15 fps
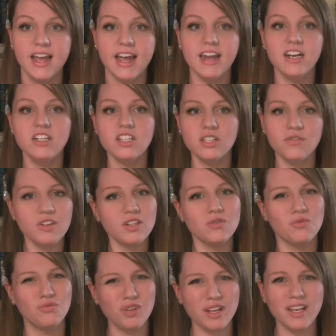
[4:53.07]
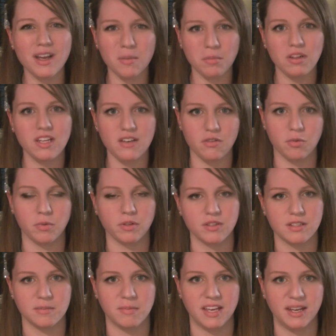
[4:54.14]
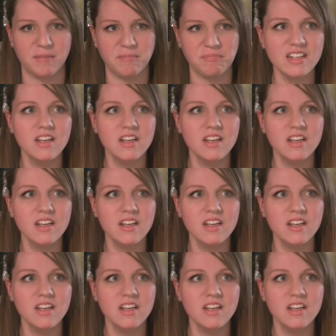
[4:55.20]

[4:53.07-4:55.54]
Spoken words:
And it just feels really unbelievable to me.